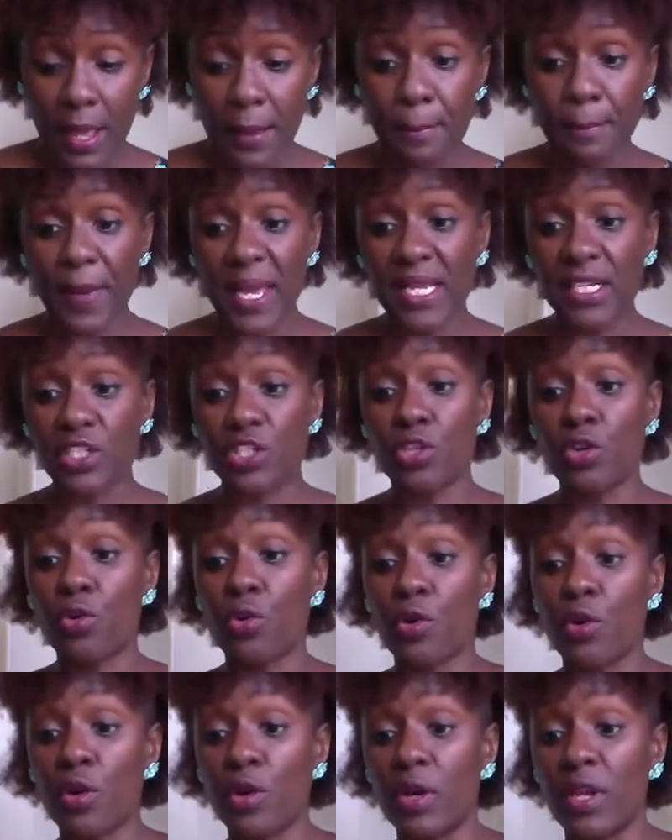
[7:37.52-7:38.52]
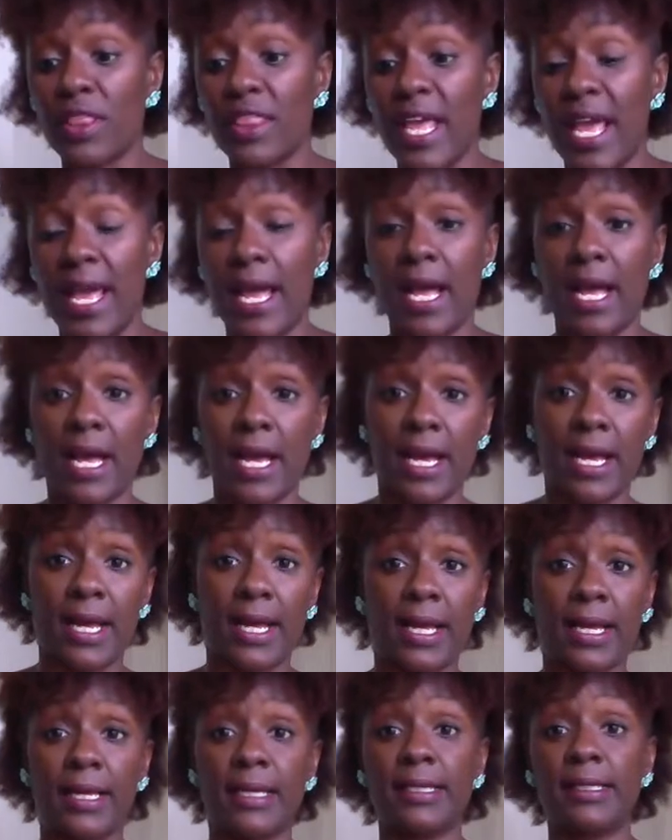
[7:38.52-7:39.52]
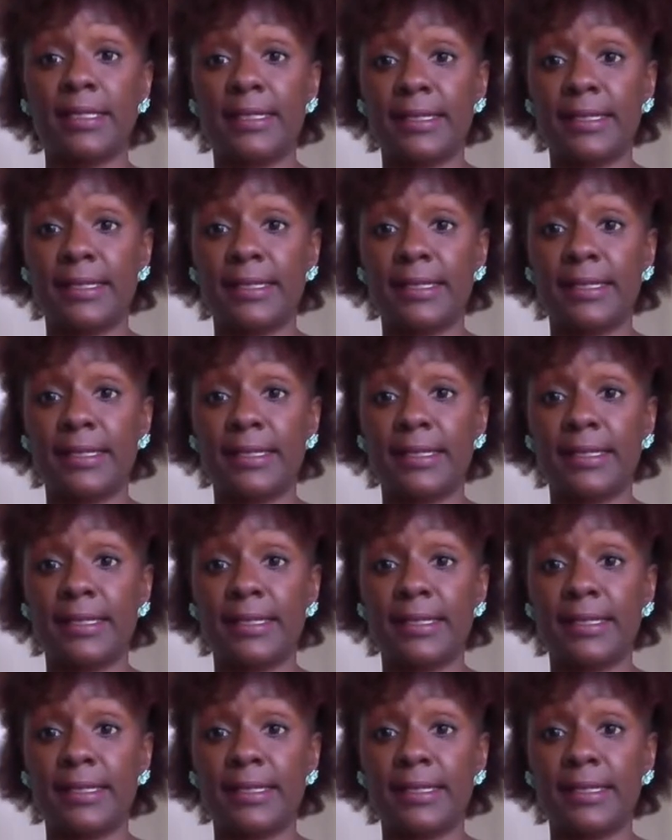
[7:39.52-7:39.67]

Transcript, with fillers: make sure that uh,